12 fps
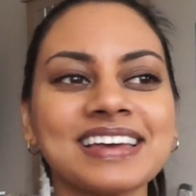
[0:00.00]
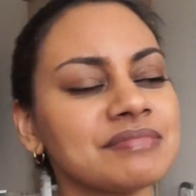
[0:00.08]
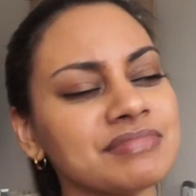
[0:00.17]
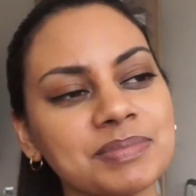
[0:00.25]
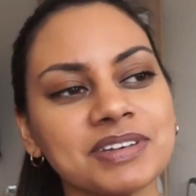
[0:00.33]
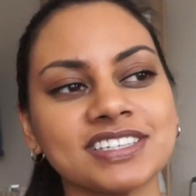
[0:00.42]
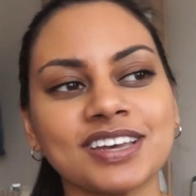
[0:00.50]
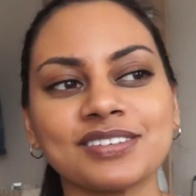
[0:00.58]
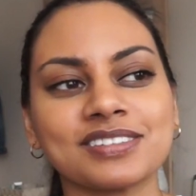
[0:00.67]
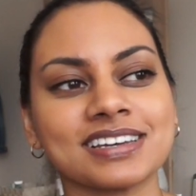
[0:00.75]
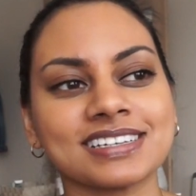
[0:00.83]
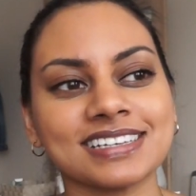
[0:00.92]
maybe it's
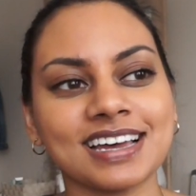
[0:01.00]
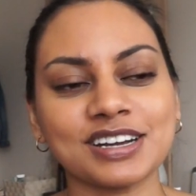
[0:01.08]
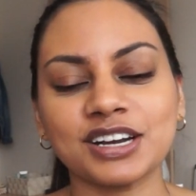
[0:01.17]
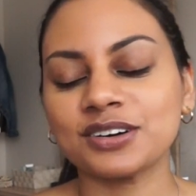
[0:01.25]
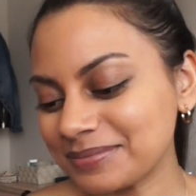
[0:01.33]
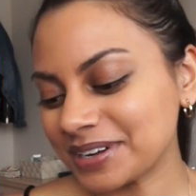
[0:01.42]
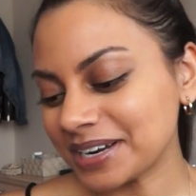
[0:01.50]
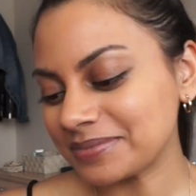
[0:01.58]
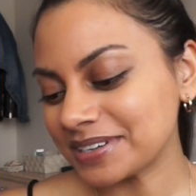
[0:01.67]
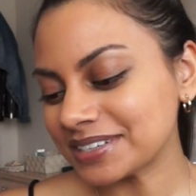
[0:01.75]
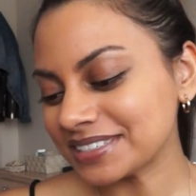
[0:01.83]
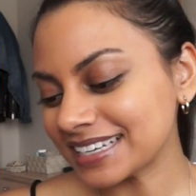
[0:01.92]
other things, I don't know. What I've
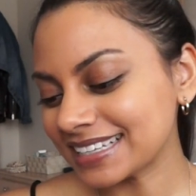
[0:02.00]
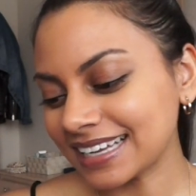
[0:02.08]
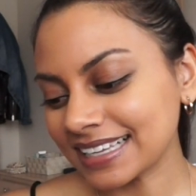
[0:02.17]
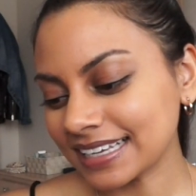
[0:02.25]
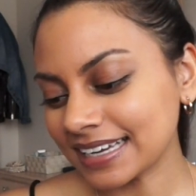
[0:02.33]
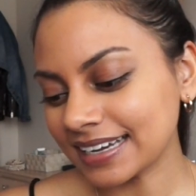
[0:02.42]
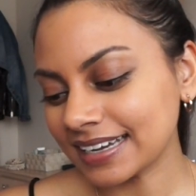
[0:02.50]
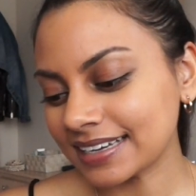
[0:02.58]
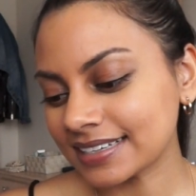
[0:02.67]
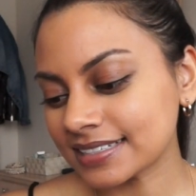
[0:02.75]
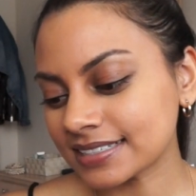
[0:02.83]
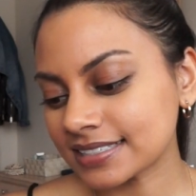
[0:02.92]
been using lately
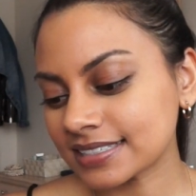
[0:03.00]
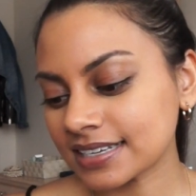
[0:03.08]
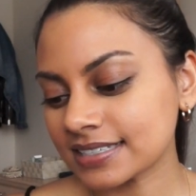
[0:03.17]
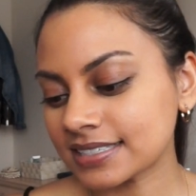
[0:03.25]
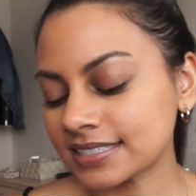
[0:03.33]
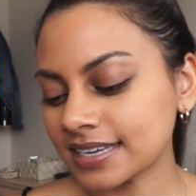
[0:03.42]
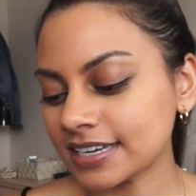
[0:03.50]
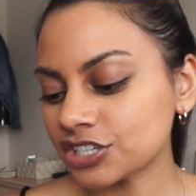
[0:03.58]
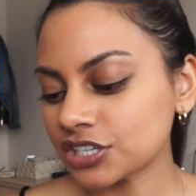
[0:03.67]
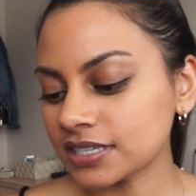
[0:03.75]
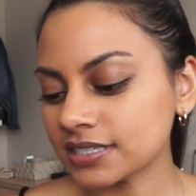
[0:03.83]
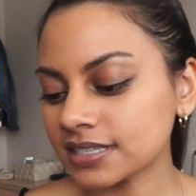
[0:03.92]
is
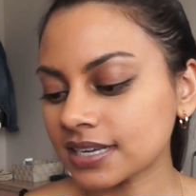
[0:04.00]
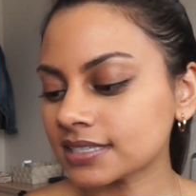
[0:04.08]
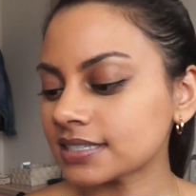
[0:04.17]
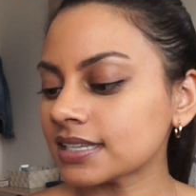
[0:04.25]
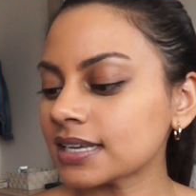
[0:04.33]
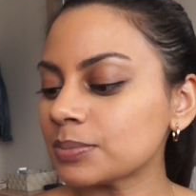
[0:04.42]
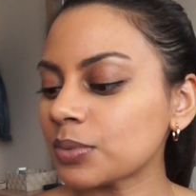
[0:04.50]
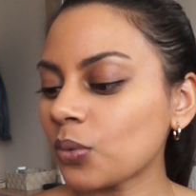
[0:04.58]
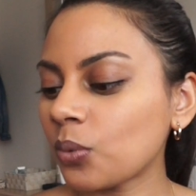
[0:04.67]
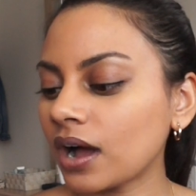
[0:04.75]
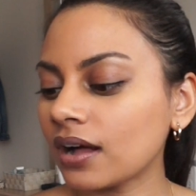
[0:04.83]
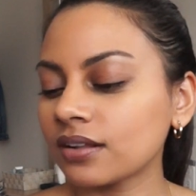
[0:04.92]
Sage's Sleep
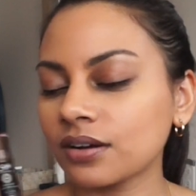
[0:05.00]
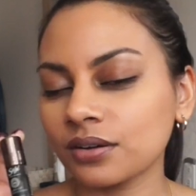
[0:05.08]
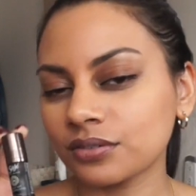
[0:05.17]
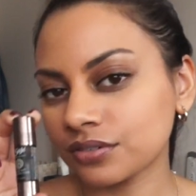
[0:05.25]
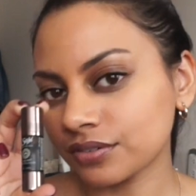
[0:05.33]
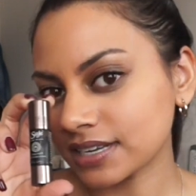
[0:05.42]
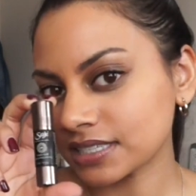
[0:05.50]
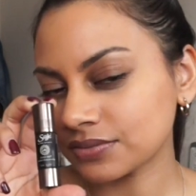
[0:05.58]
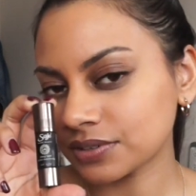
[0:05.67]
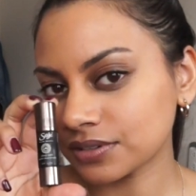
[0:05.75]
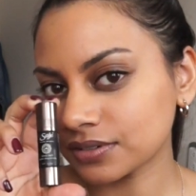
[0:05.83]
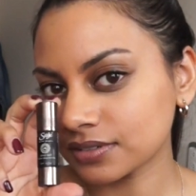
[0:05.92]
Well
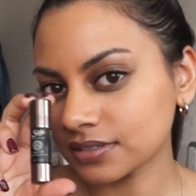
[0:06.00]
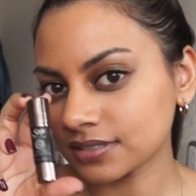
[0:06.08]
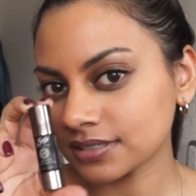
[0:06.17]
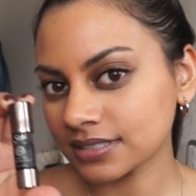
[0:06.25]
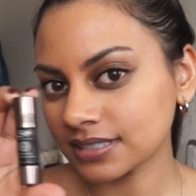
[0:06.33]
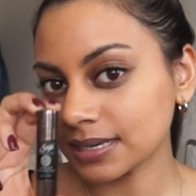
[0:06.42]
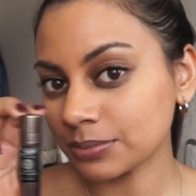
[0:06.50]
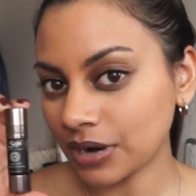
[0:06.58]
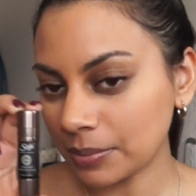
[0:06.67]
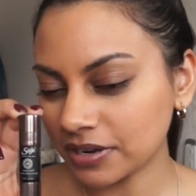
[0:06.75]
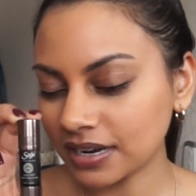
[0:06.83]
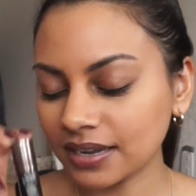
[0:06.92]
Restful Sleep
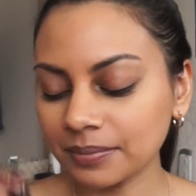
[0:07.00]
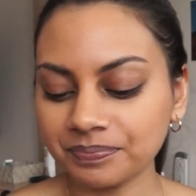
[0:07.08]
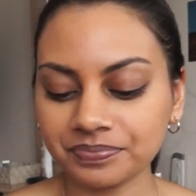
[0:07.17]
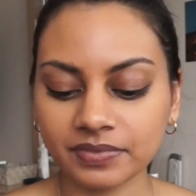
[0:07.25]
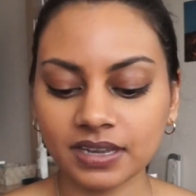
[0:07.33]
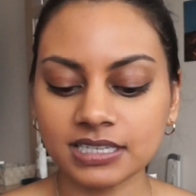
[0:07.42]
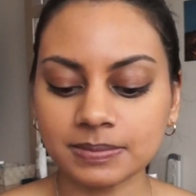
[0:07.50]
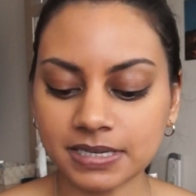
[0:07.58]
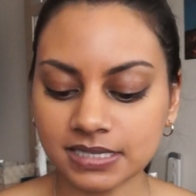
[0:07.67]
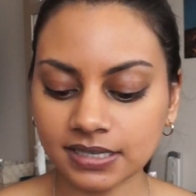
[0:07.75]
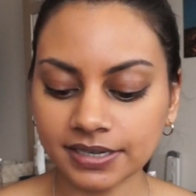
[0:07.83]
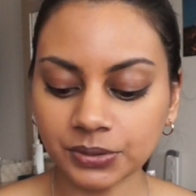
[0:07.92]
Remedy. It's
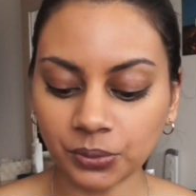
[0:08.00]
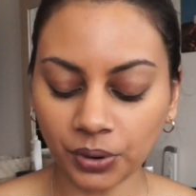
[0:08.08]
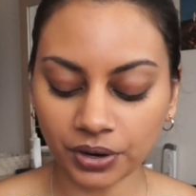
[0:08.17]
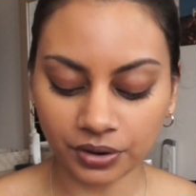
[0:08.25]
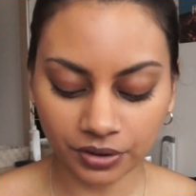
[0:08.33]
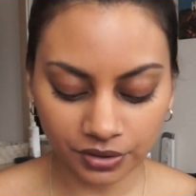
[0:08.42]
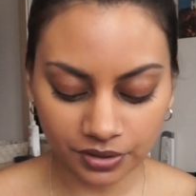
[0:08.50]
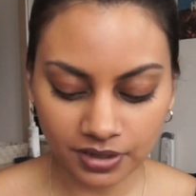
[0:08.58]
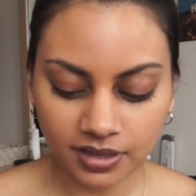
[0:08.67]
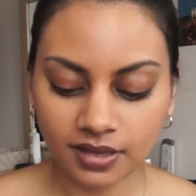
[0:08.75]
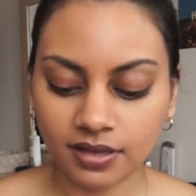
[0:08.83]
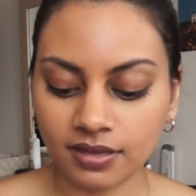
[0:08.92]
basically an oil
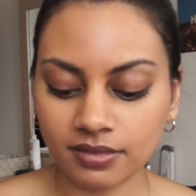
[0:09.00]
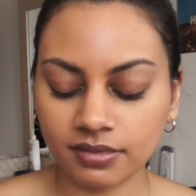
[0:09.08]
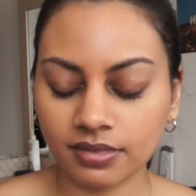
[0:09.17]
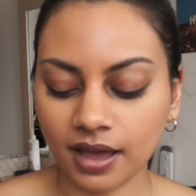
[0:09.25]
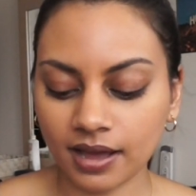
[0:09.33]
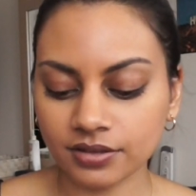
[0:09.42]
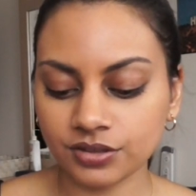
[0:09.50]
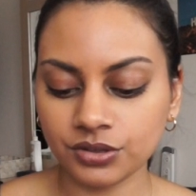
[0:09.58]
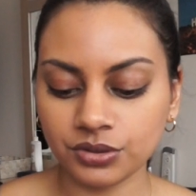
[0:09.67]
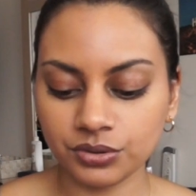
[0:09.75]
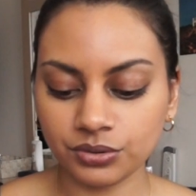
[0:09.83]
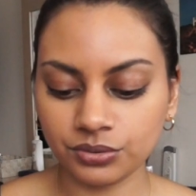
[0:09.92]
that
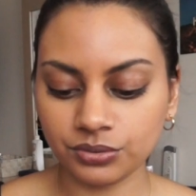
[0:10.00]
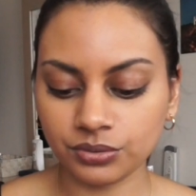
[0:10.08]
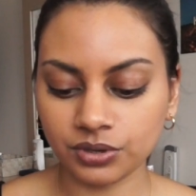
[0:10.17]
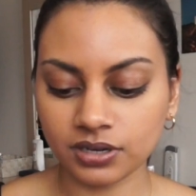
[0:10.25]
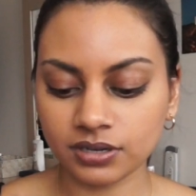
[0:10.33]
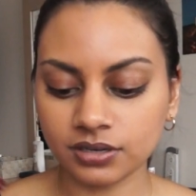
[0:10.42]
you